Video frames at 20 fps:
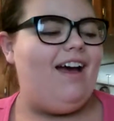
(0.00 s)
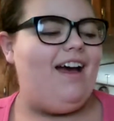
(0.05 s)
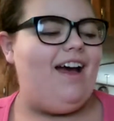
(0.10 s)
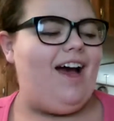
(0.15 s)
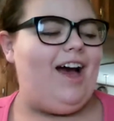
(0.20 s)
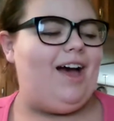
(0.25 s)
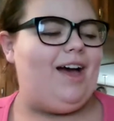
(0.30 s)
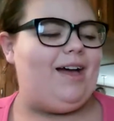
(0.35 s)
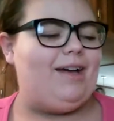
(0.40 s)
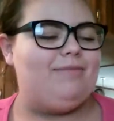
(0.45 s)

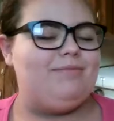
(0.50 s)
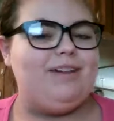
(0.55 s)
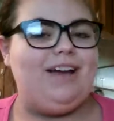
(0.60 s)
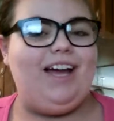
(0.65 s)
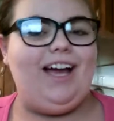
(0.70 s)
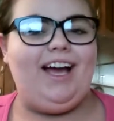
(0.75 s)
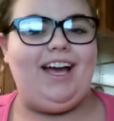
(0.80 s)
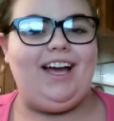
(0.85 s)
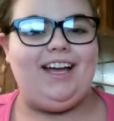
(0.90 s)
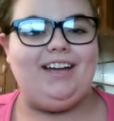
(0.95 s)
I've
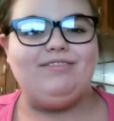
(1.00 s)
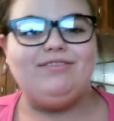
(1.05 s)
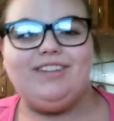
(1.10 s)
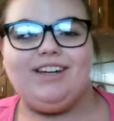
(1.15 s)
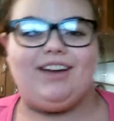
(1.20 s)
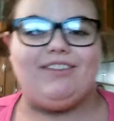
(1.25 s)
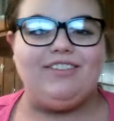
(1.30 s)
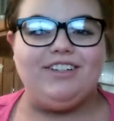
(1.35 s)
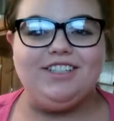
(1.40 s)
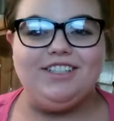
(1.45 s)

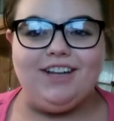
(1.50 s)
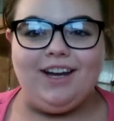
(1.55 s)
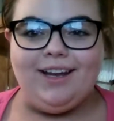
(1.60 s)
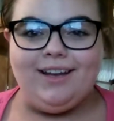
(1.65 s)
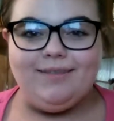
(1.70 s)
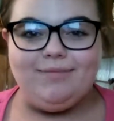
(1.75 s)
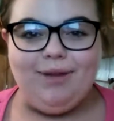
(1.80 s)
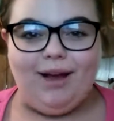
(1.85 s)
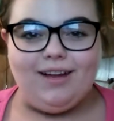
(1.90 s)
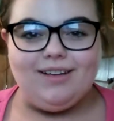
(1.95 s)
never
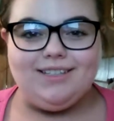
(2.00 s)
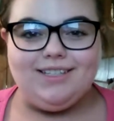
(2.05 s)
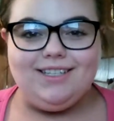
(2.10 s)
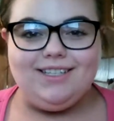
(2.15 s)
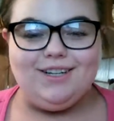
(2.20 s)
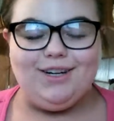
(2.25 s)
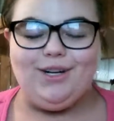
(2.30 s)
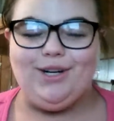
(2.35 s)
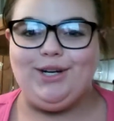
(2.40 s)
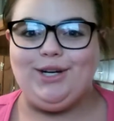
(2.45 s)
tried
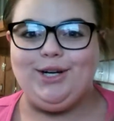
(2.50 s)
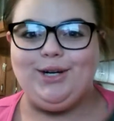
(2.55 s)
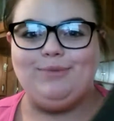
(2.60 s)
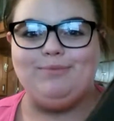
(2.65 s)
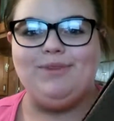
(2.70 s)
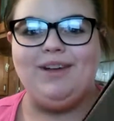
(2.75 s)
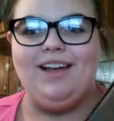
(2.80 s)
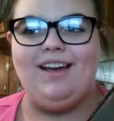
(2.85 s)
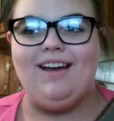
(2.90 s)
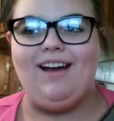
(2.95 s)

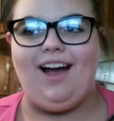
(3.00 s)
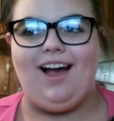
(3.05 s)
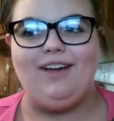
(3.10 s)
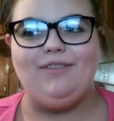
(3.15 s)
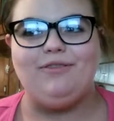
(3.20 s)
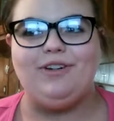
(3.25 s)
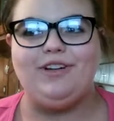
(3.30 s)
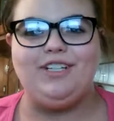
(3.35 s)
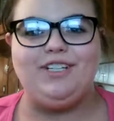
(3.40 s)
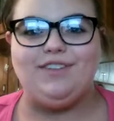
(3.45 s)
Boxycharm.
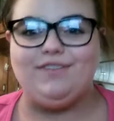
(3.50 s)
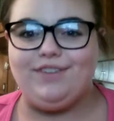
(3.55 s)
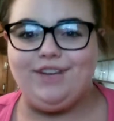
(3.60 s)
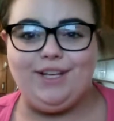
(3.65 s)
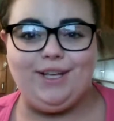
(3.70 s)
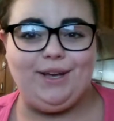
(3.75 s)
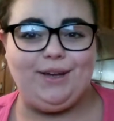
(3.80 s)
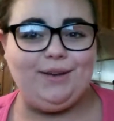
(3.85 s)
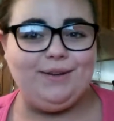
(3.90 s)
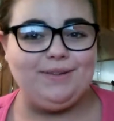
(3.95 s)
I've watched
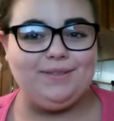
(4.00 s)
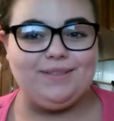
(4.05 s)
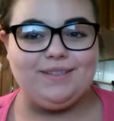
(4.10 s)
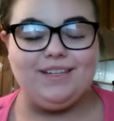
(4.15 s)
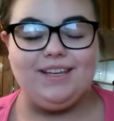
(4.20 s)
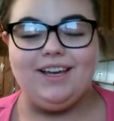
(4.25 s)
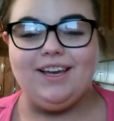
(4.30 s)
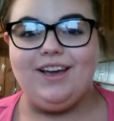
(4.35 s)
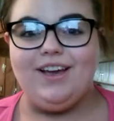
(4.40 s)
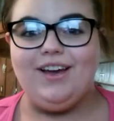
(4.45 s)
videos
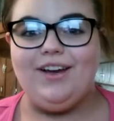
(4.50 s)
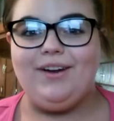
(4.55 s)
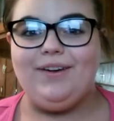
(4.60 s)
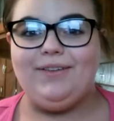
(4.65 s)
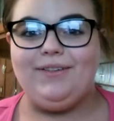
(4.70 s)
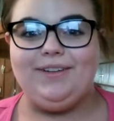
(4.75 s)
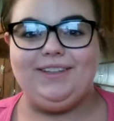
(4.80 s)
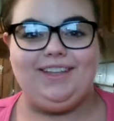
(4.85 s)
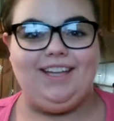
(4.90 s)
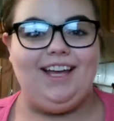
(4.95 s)

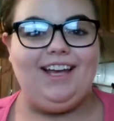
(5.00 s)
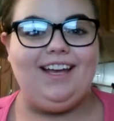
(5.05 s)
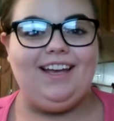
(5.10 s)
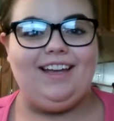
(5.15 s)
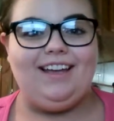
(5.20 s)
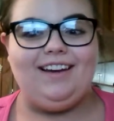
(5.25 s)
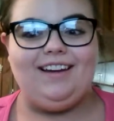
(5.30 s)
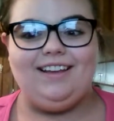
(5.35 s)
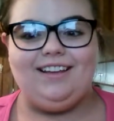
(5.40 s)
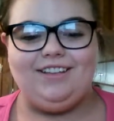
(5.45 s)

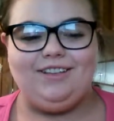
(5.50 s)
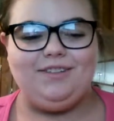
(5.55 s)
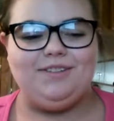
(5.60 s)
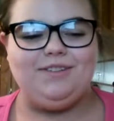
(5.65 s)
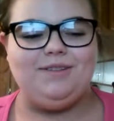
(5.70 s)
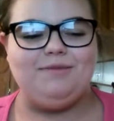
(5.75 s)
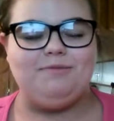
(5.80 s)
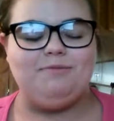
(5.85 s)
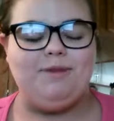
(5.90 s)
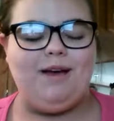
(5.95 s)
online and
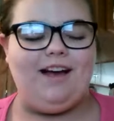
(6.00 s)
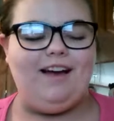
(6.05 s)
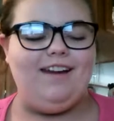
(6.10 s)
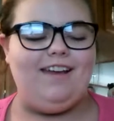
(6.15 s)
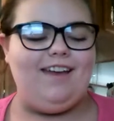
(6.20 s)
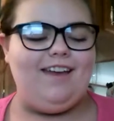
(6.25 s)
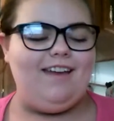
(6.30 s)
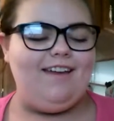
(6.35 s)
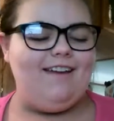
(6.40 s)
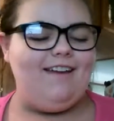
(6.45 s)
YouTube about
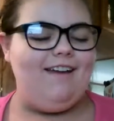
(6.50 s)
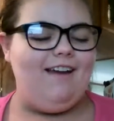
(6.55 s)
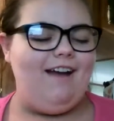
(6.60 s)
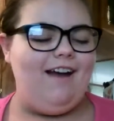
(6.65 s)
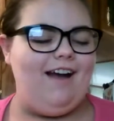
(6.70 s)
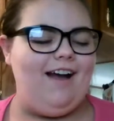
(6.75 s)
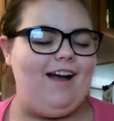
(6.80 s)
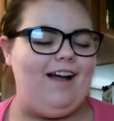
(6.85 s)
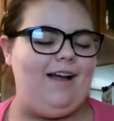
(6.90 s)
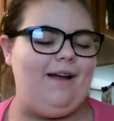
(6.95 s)
it,
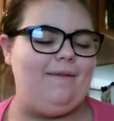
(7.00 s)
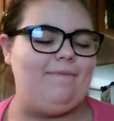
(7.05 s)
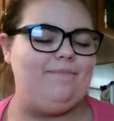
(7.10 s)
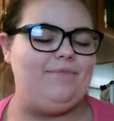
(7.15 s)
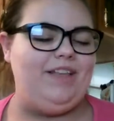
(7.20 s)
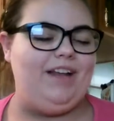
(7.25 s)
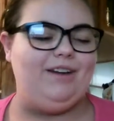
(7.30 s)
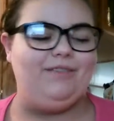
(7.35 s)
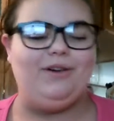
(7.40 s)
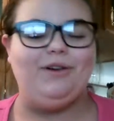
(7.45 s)
and
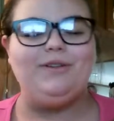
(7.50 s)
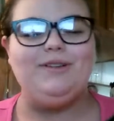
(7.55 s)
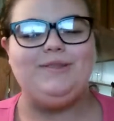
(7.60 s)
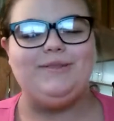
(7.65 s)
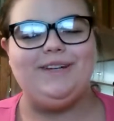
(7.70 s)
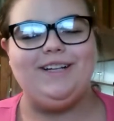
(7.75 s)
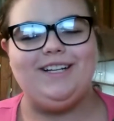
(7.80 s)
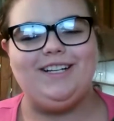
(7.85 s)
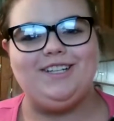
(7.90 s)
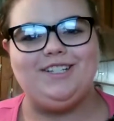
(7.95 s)
I've always
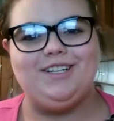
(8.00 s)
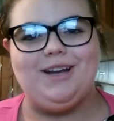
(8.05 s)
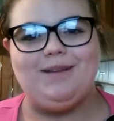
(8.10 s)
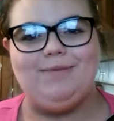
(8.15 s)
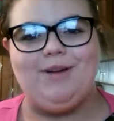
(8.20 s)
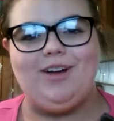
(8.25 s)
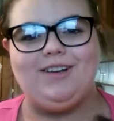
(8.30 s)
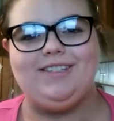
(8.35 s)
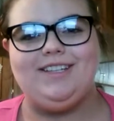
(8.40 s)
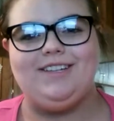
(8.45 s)
wanted to try
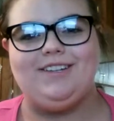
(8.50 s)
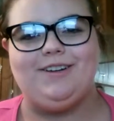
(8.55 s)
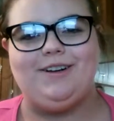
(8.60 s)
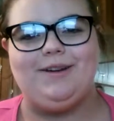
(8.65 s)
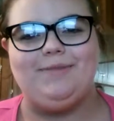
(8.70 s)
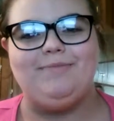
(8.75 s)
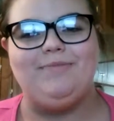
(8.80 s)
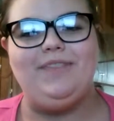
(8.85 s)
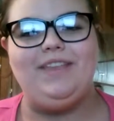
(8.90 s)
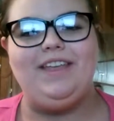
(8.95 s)
Boxycharm.